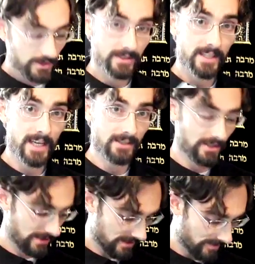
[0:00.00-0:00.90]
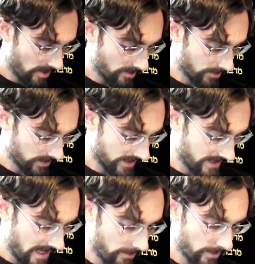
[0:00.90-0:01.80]
take just a small book like
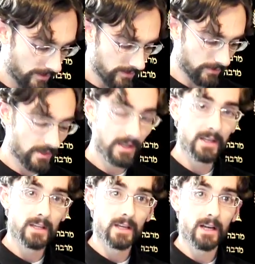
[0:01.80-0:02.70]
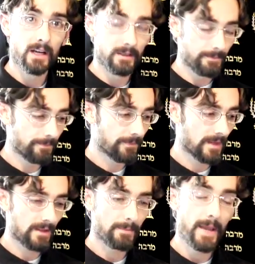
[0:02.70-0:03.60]
that with you. Um,
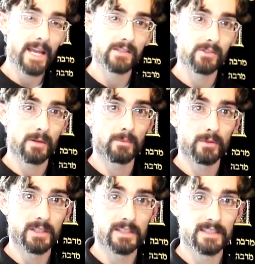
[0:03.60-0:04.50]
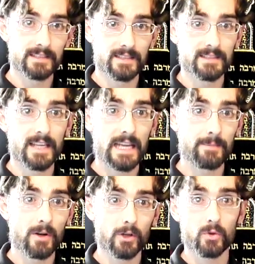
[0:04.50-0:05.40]
the page numbering is the
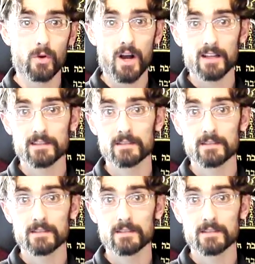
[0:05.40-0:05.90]
same across